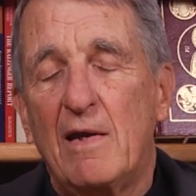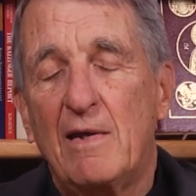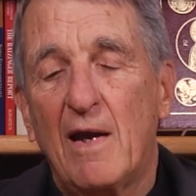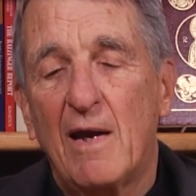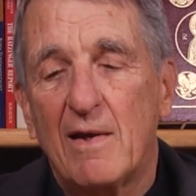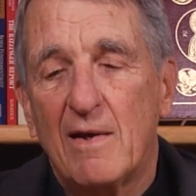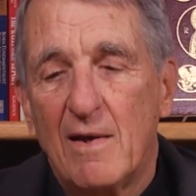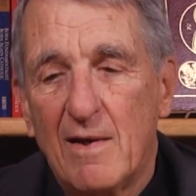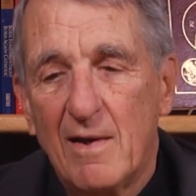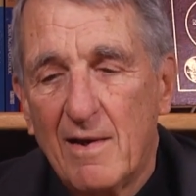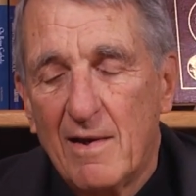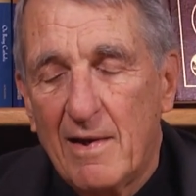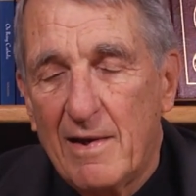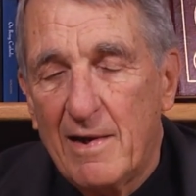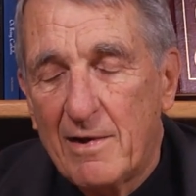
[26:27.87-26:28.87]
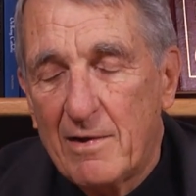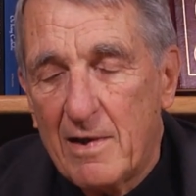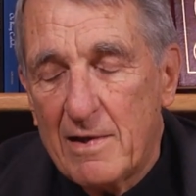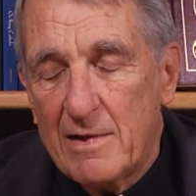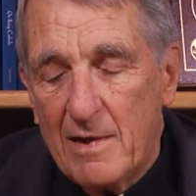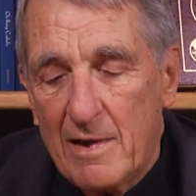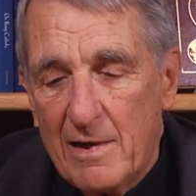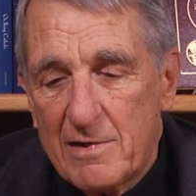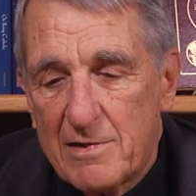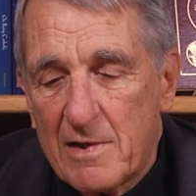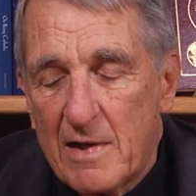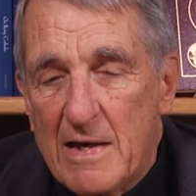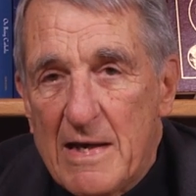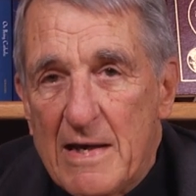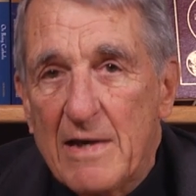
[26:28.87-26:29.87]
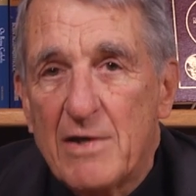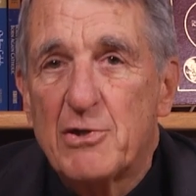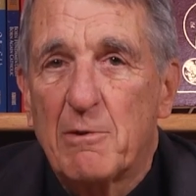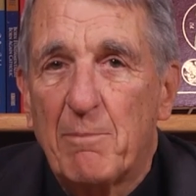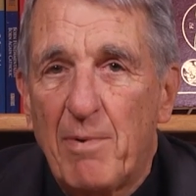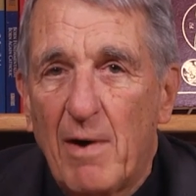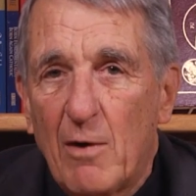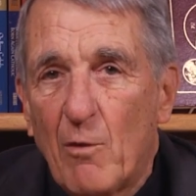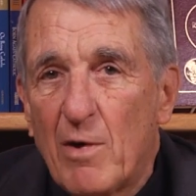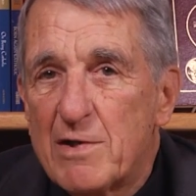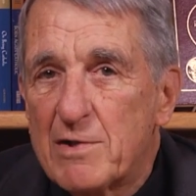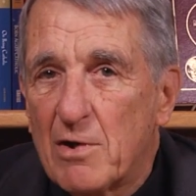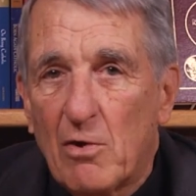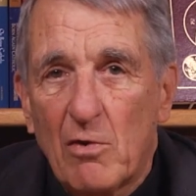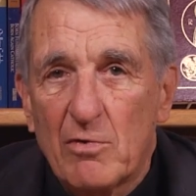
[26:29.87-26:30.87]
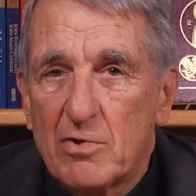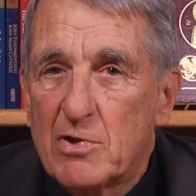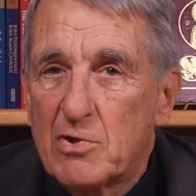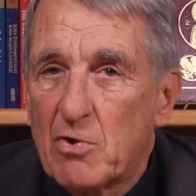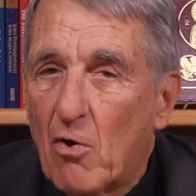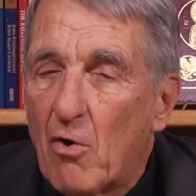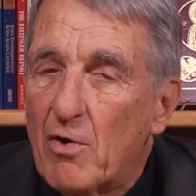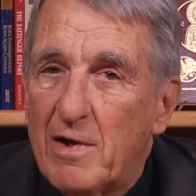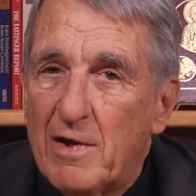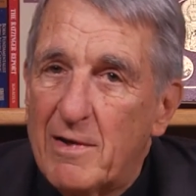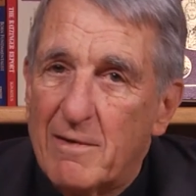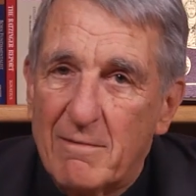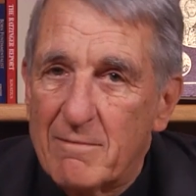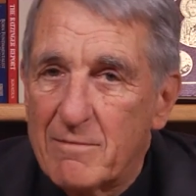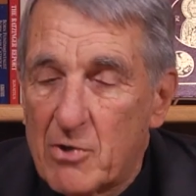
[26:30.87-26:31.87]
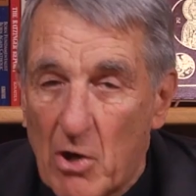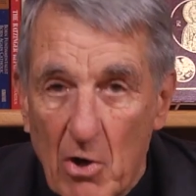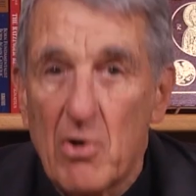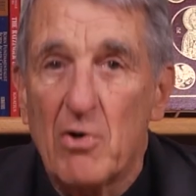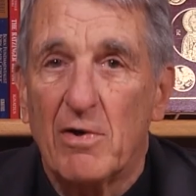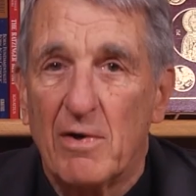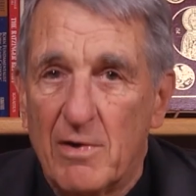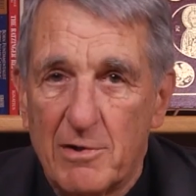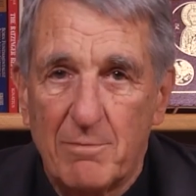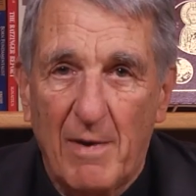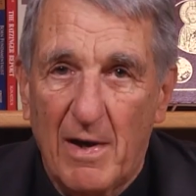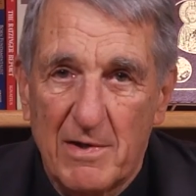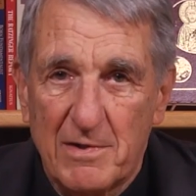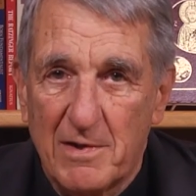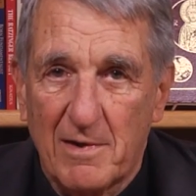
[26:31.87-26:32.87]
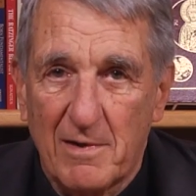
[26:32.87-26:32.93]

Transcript: And yet it's the hinge upon which the whole story turns, basically.